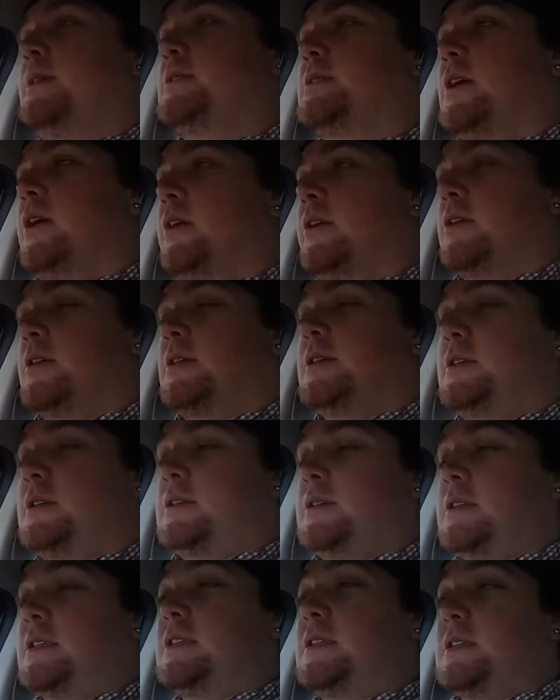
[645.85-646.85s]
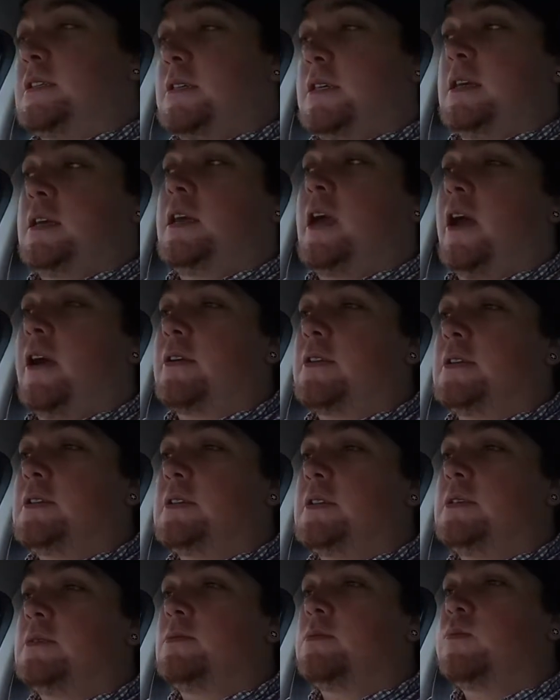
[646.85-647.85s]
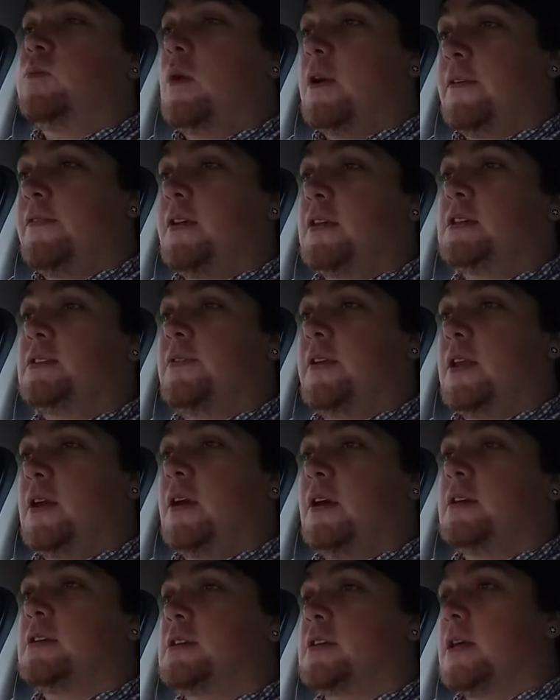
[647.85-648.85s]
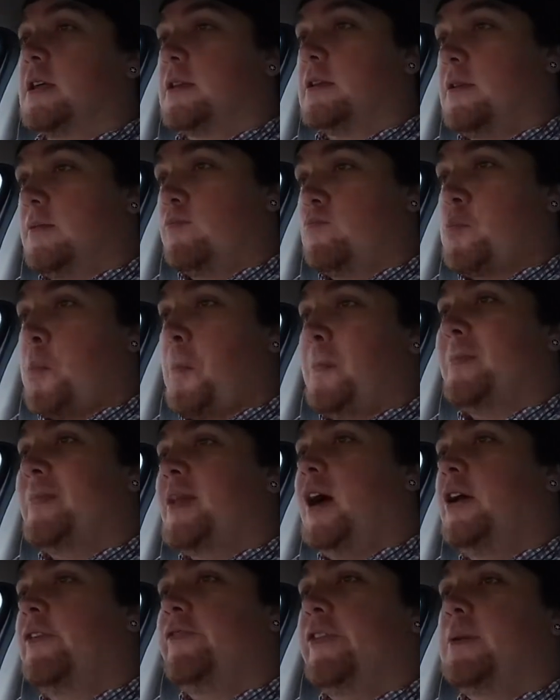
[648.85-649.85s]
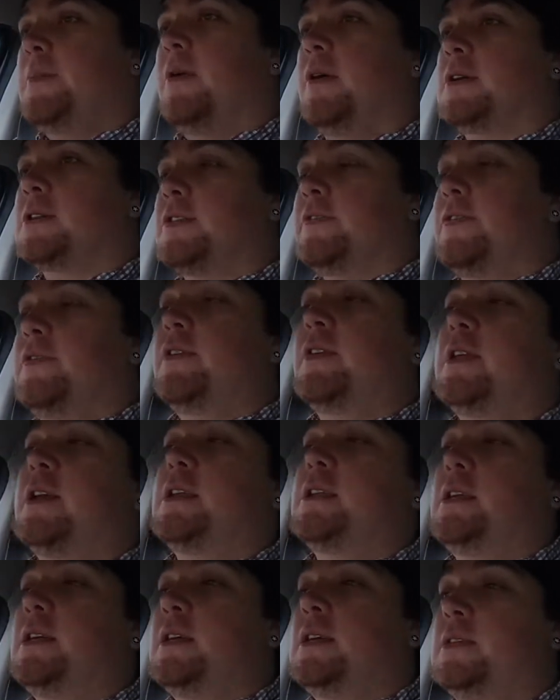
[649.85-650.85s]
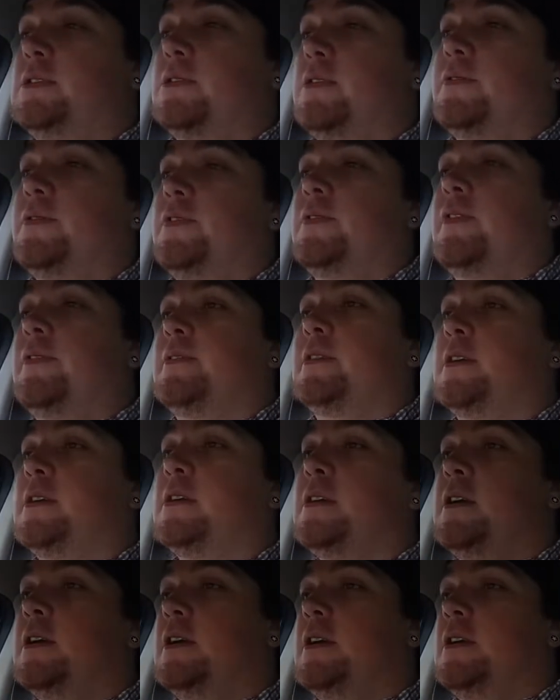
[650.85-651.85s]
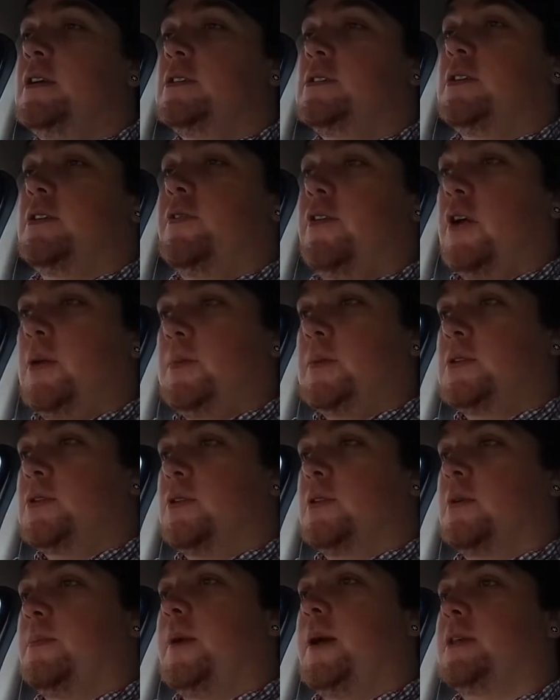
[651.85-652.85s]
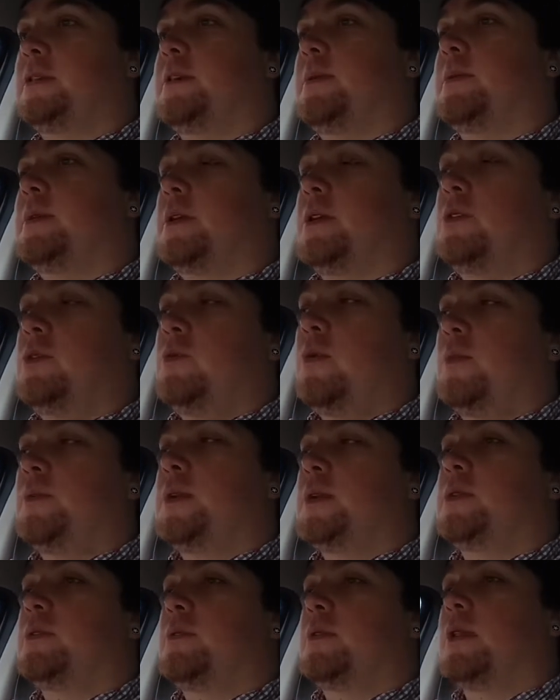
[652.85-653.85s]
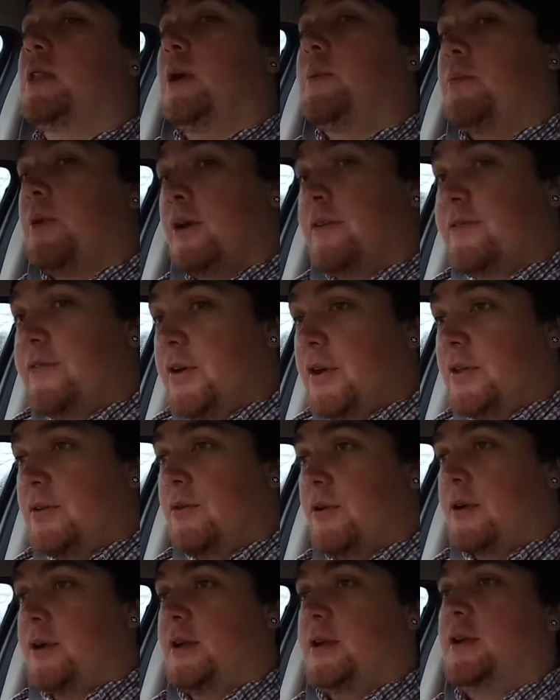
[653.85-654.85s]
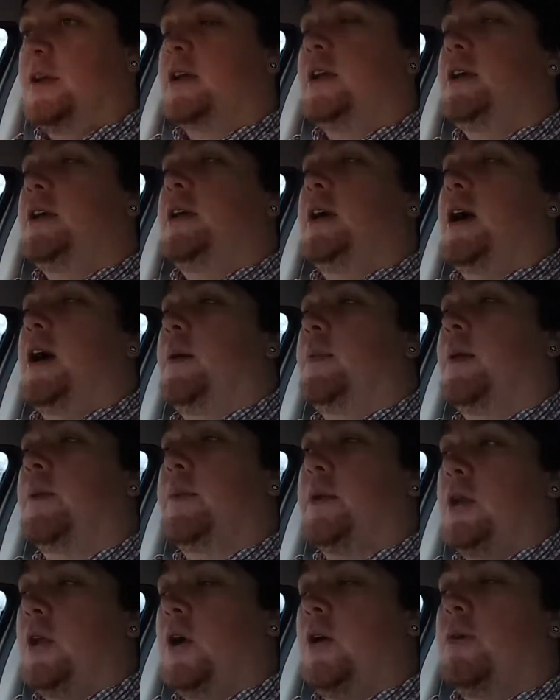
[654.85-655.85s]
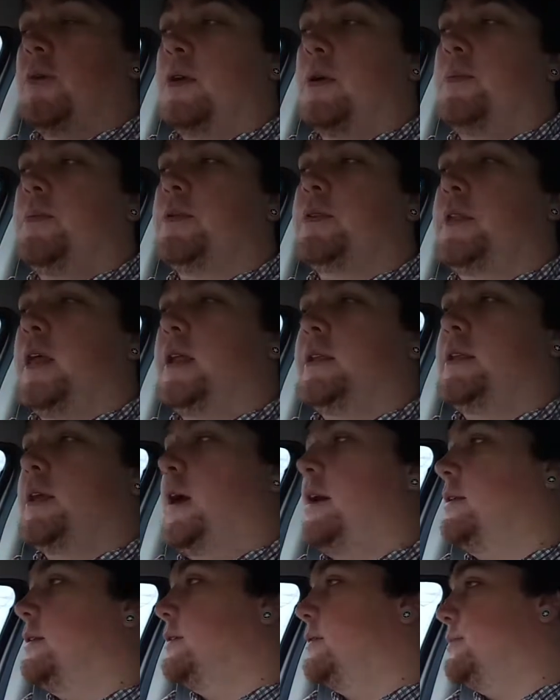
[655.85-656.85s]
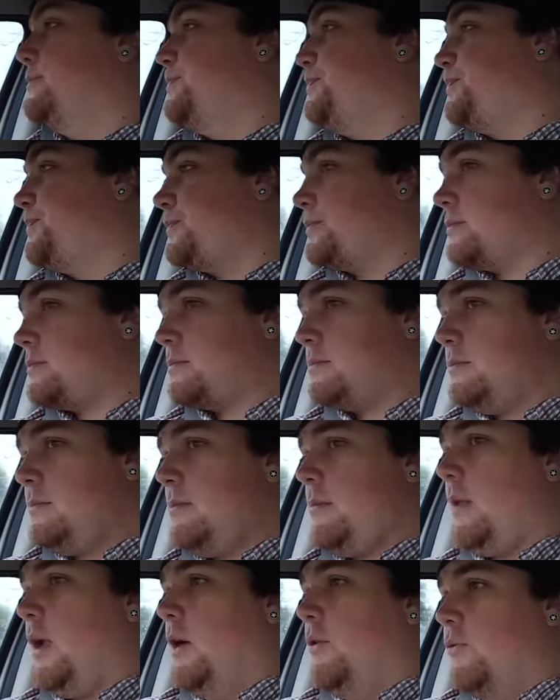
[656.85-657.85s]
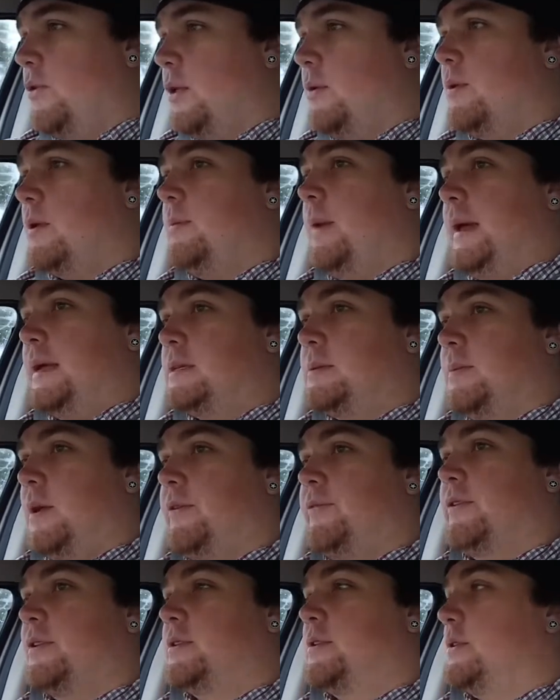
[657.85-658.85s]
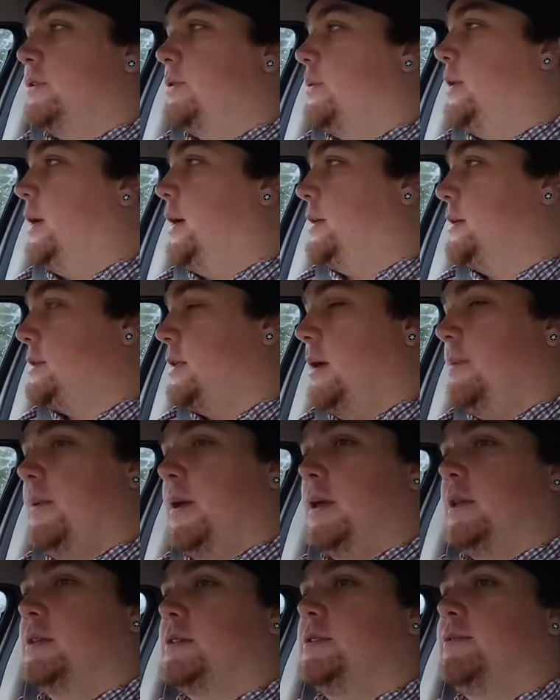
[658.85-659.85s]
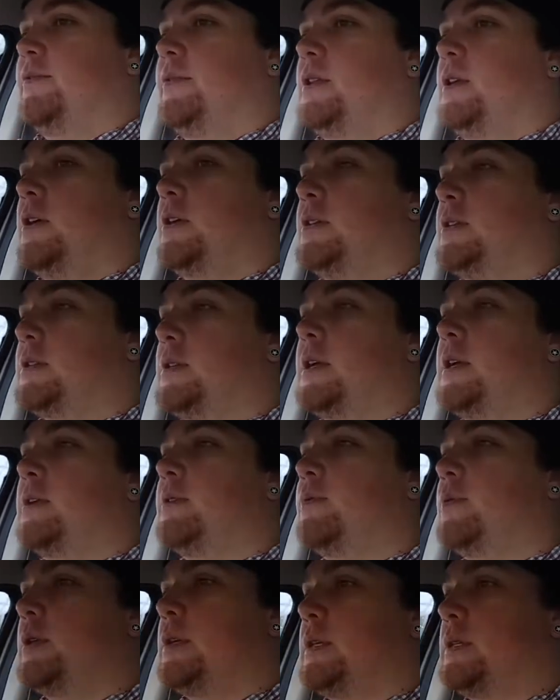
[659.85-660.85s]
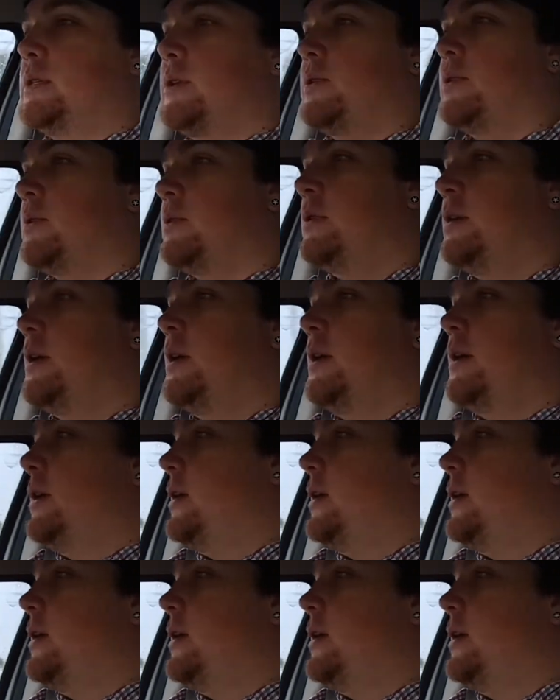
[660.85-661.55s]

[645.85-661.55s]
So consistency in characters is one of those videos, and hopefully more. So if you've got ideas, or if you've ever sort of heard me talk about something and you want me to elaborate further on it, let me know and I'll put that down. And I really want to make some effort to start making some videos again really soon.